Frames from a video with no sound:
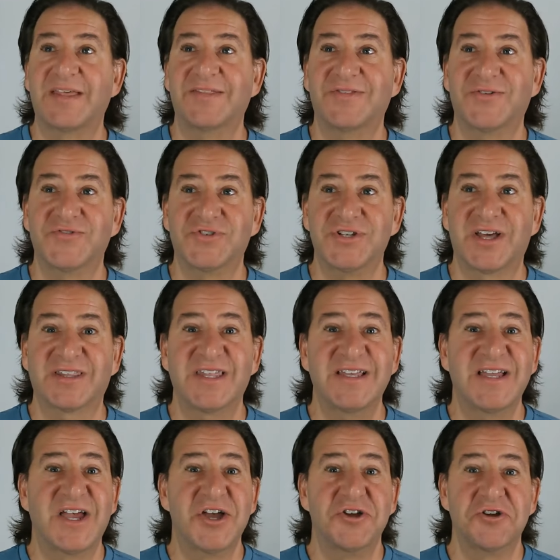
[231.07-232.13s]
There's
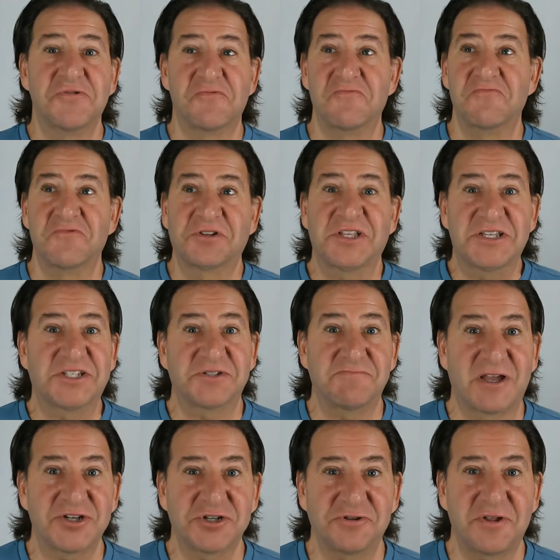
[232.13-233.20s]
nothing really
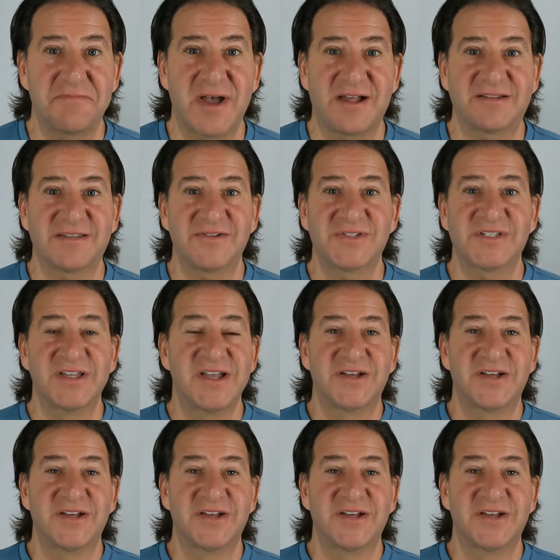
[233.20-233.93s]
special about this.